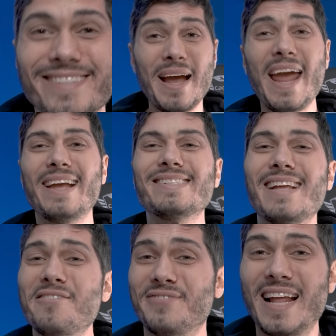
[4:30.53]
But hey,
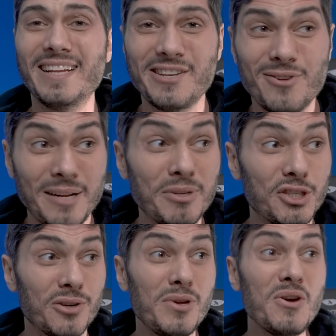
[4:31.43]
instead of telling you, let me
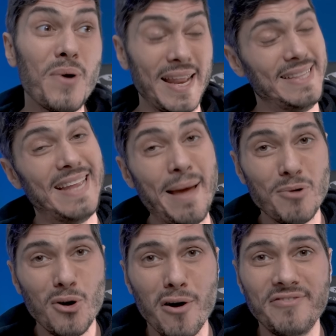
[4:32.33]
show you a
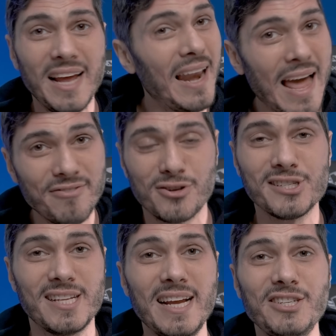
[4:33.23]
demo of the live
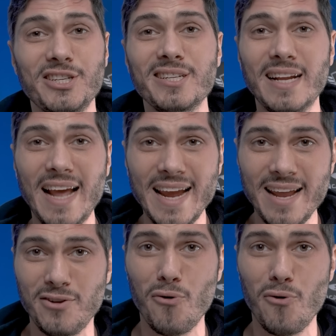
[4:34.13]
translation that I had